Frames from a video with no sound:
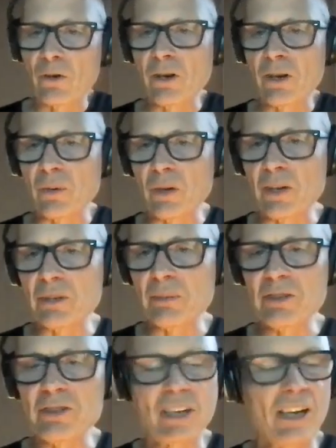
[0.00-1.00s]
Cool. Well, you'll
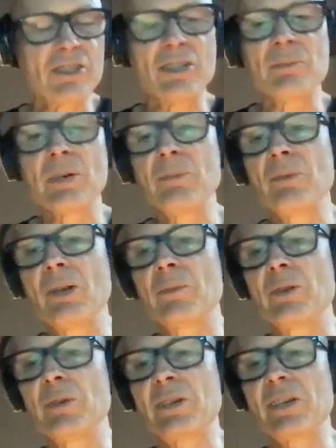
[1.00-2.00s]
be taxing my
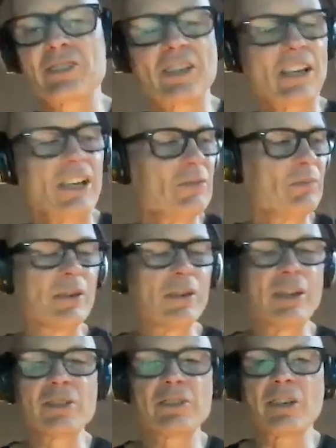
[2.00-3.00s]
memory because it has been a
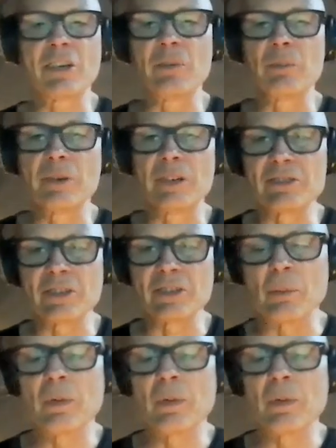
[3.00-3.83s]
long time, but